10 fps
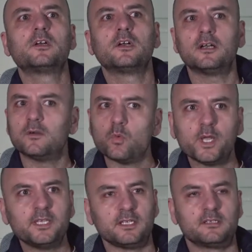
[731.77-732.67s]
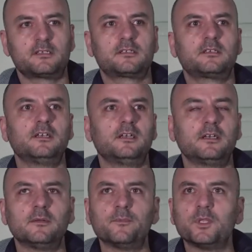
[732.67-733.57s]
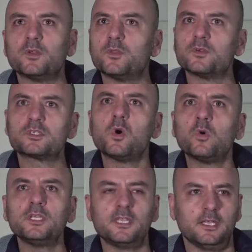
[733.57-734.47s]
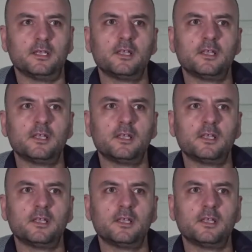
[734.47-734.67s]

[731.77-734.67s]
Uh, weddings, uh, you know, those holy, day,